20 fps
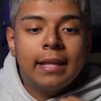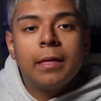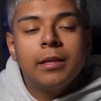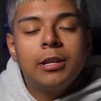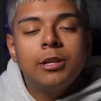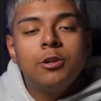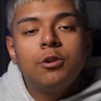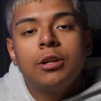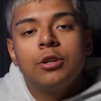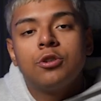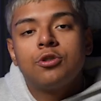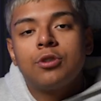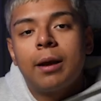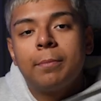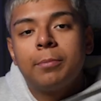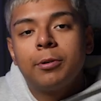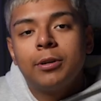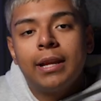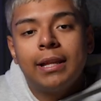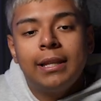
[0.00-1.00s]
And then you can
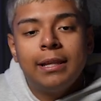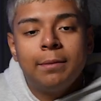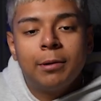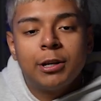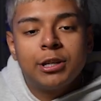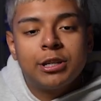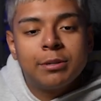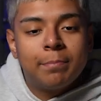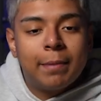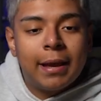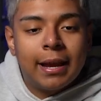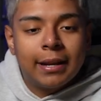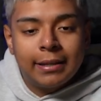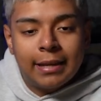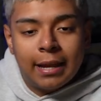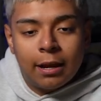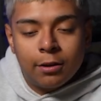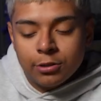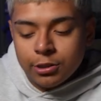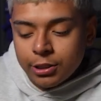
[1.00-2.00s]
drop your daily budget back
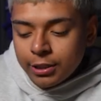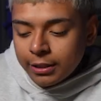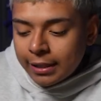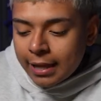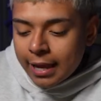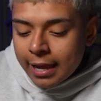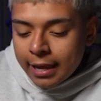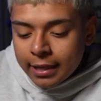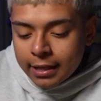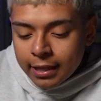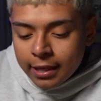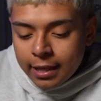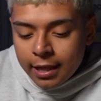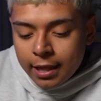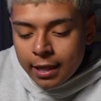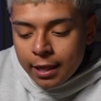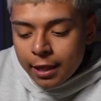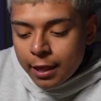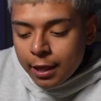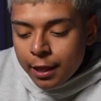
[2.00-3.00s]
down to like
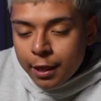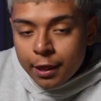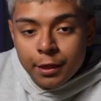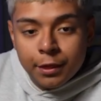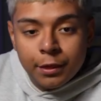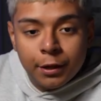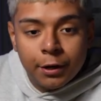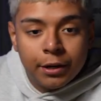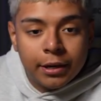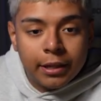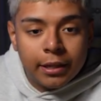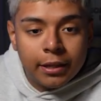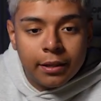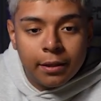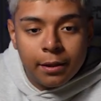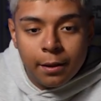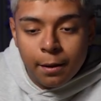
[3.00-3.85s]
30.